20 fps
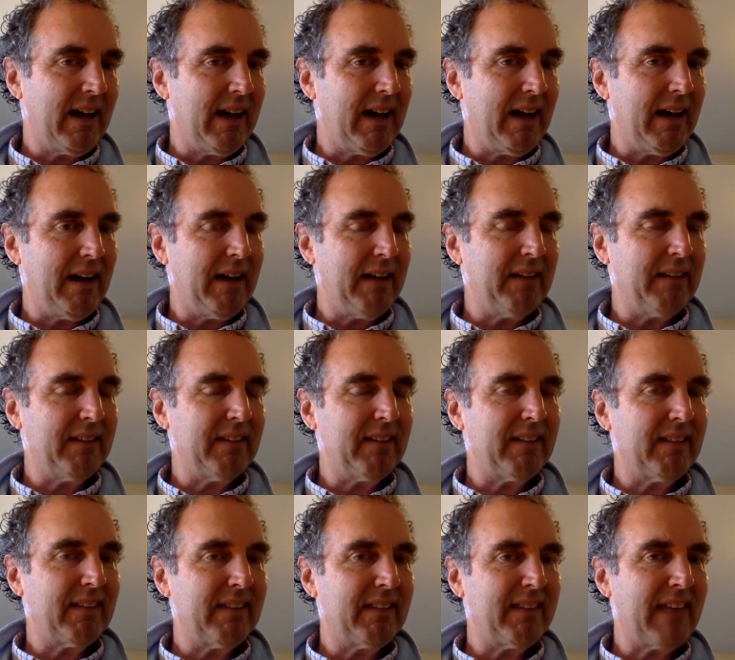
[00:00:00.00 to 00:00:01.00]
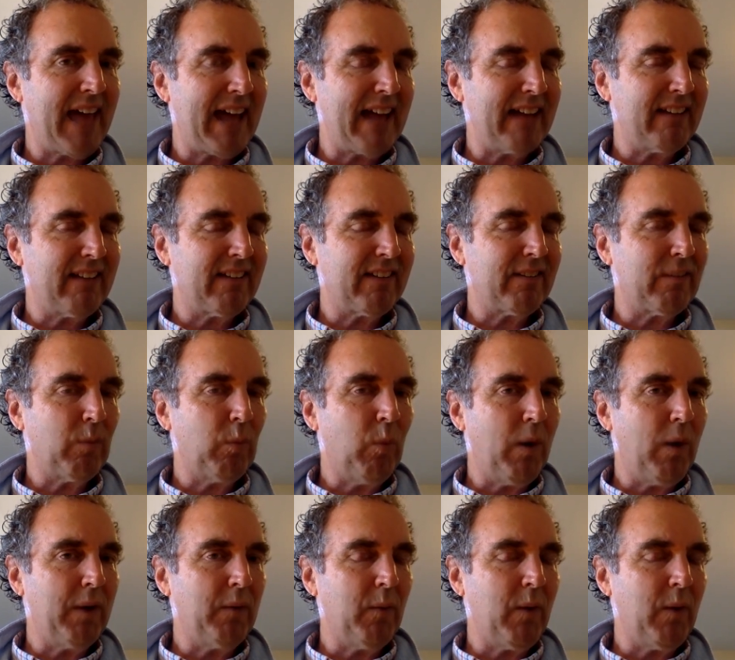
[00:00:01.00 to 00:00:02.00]
Uh, that's
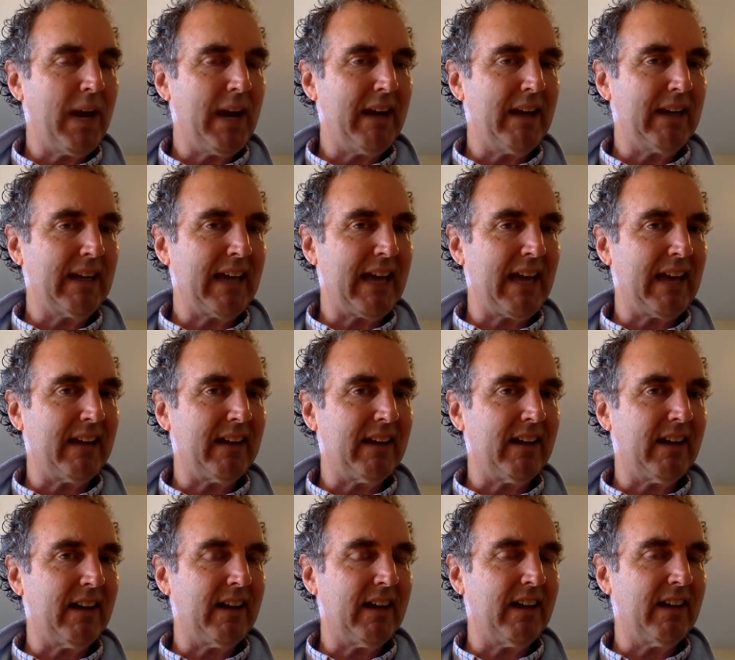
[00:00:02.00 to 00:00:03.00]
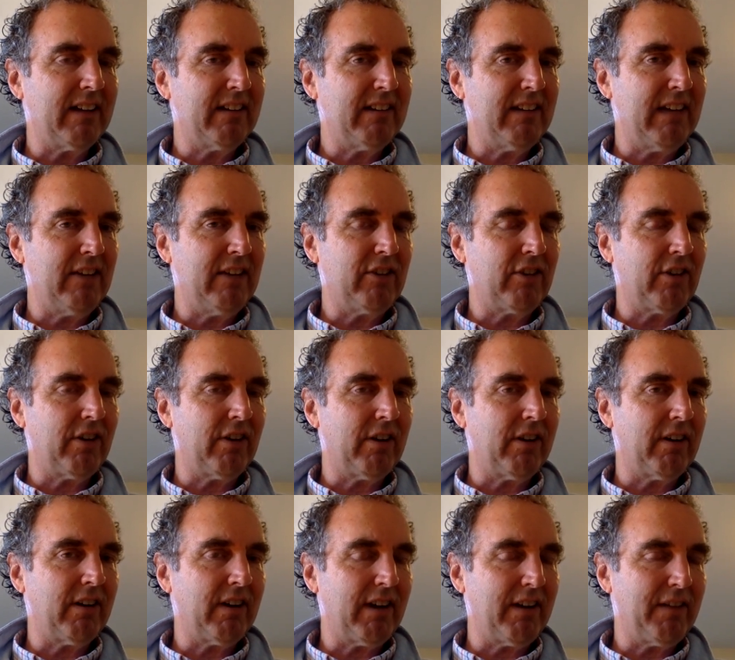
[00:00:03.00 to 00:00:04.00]
one way to get a
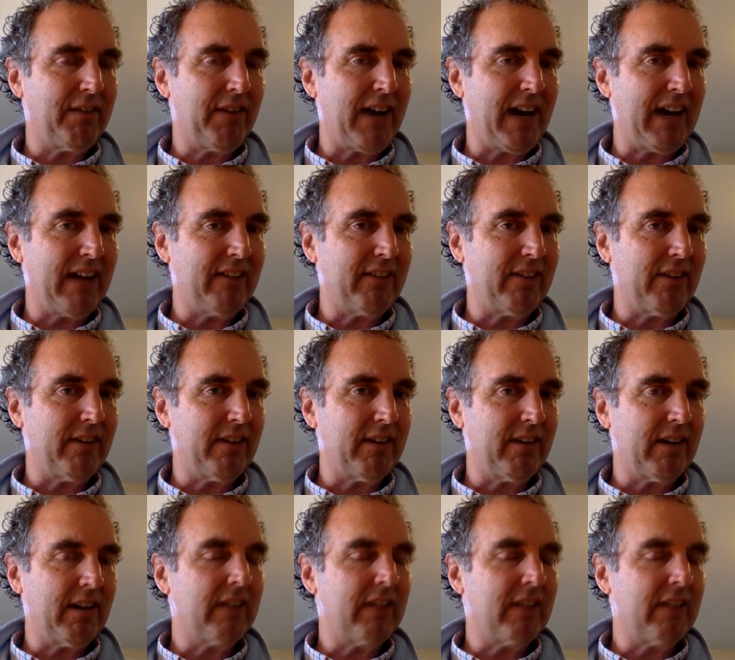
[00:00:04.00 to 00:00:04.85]
teacher advisor,